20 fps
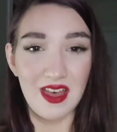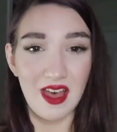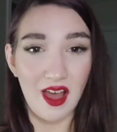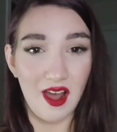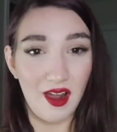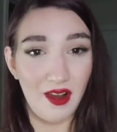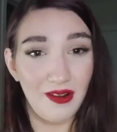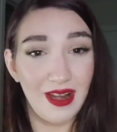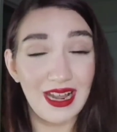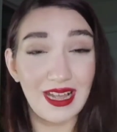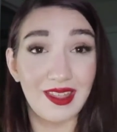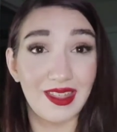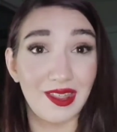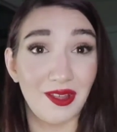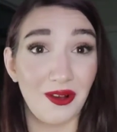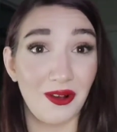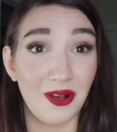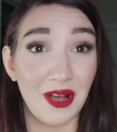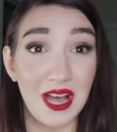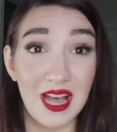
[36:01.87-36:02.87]
All right,
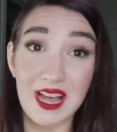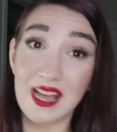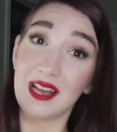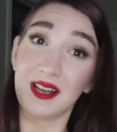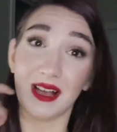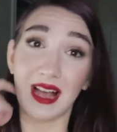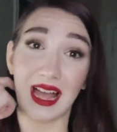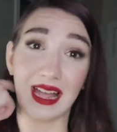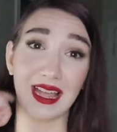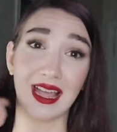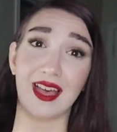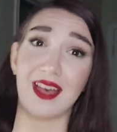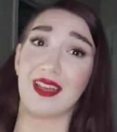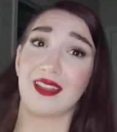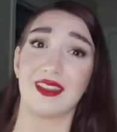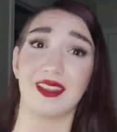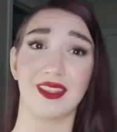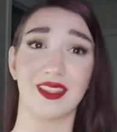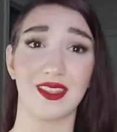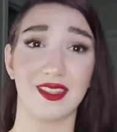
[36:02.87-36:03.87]
so
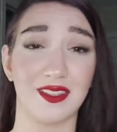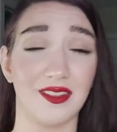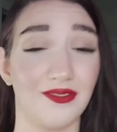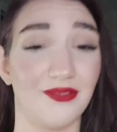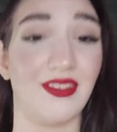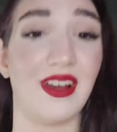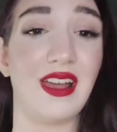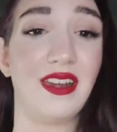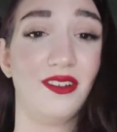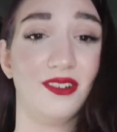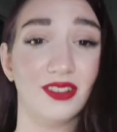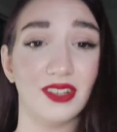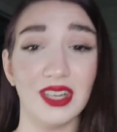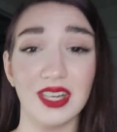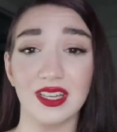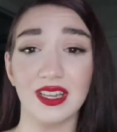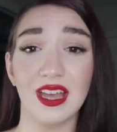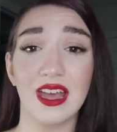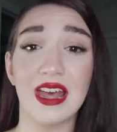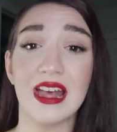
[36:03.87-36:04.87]
again, this is the final
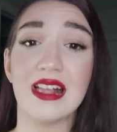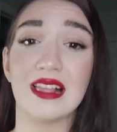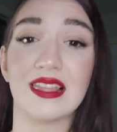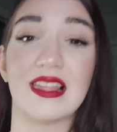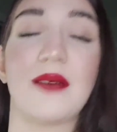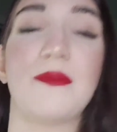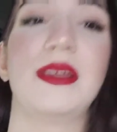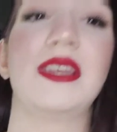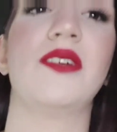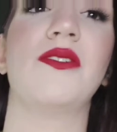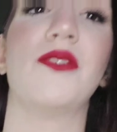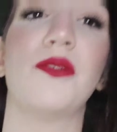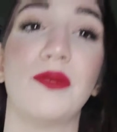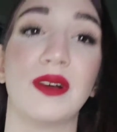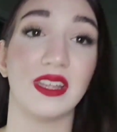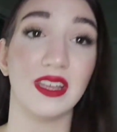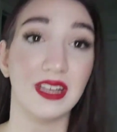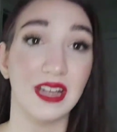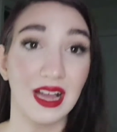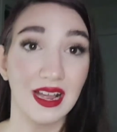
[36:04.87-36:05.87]
look. Let me know
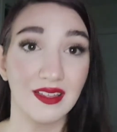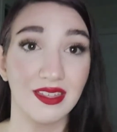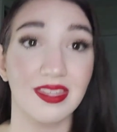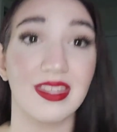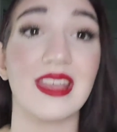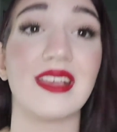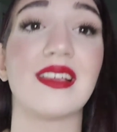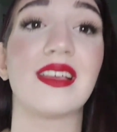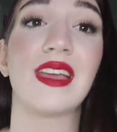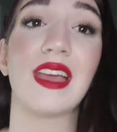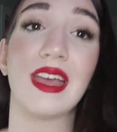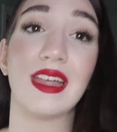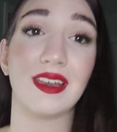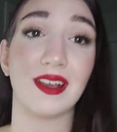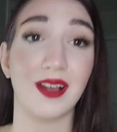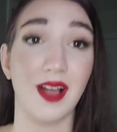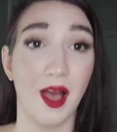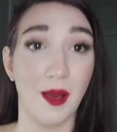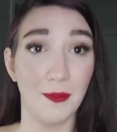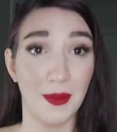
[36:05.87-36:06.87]
what you guys think in the
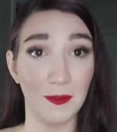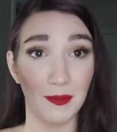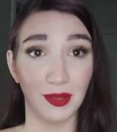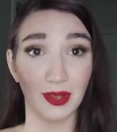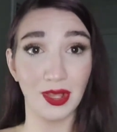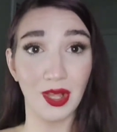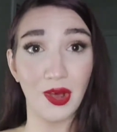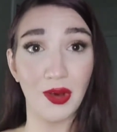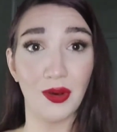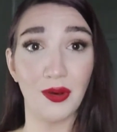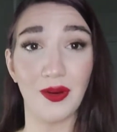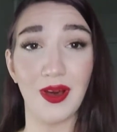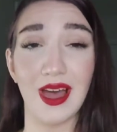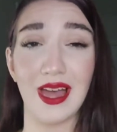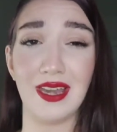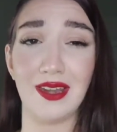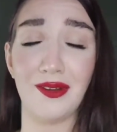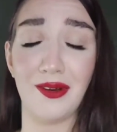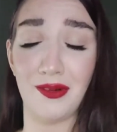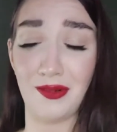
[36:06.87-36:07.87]
comment below.
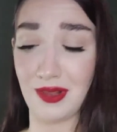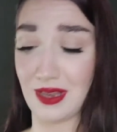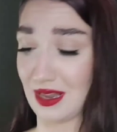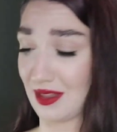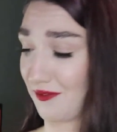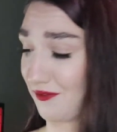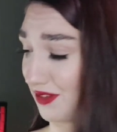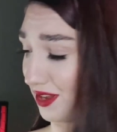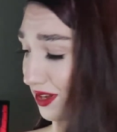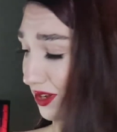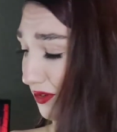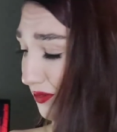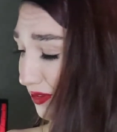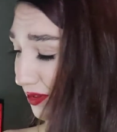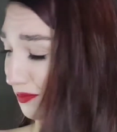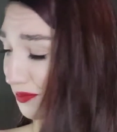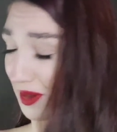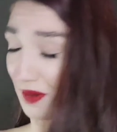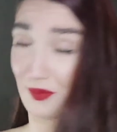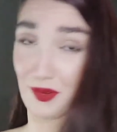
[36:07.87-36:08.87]
I know this video was
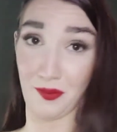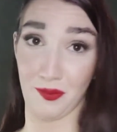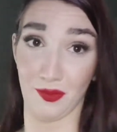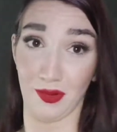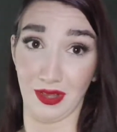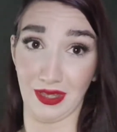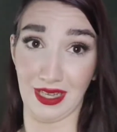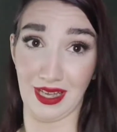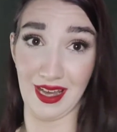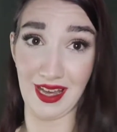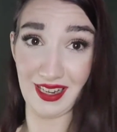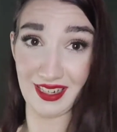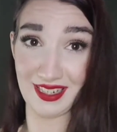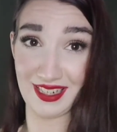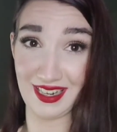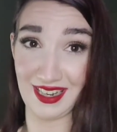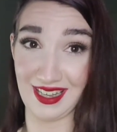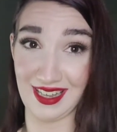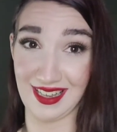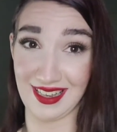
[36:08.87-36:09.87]
probably really
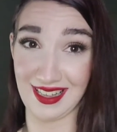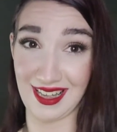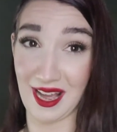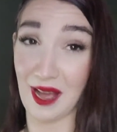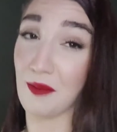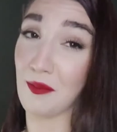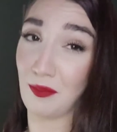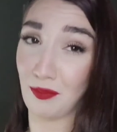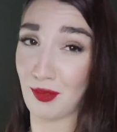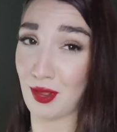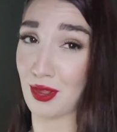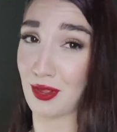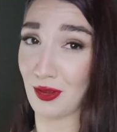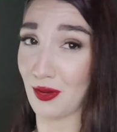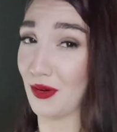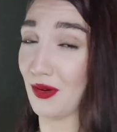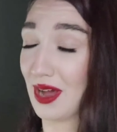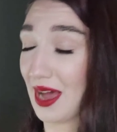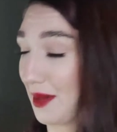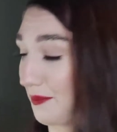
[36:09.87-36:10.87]
hectic. I'm
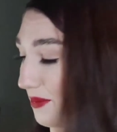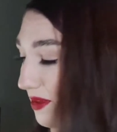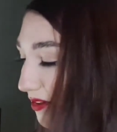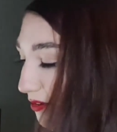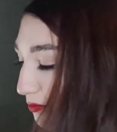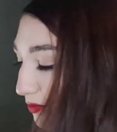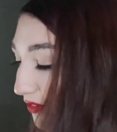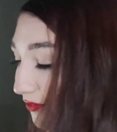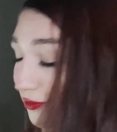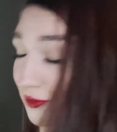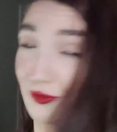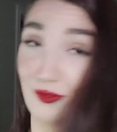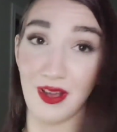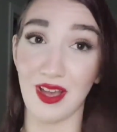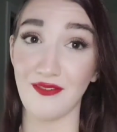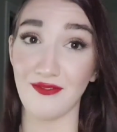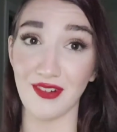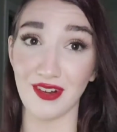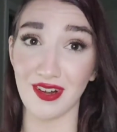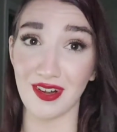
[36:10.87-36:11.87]
so happy with
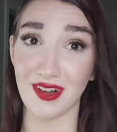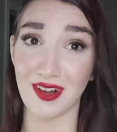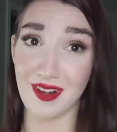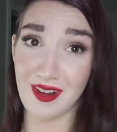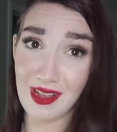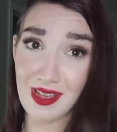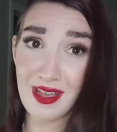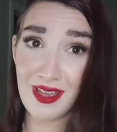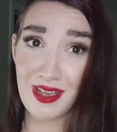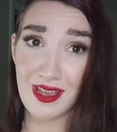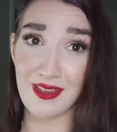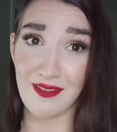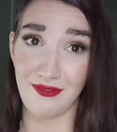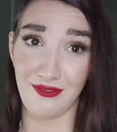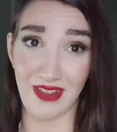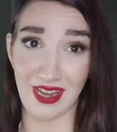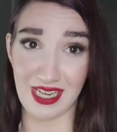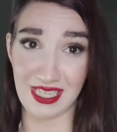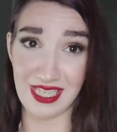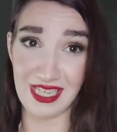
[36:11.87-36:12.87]
whoever
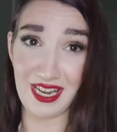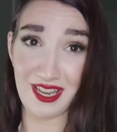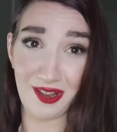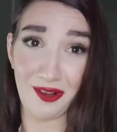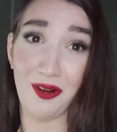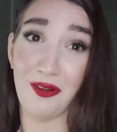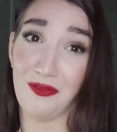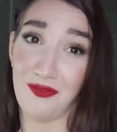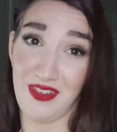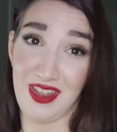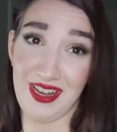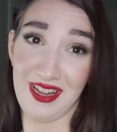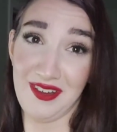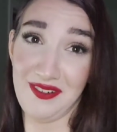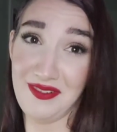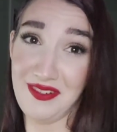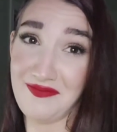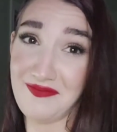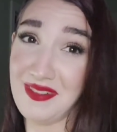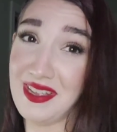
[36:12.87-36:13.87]
finished this whole
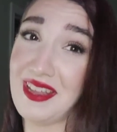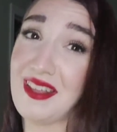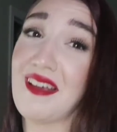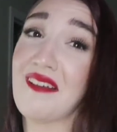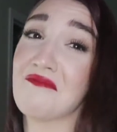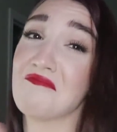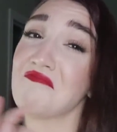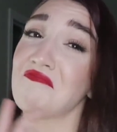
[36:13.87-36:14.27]
video with me.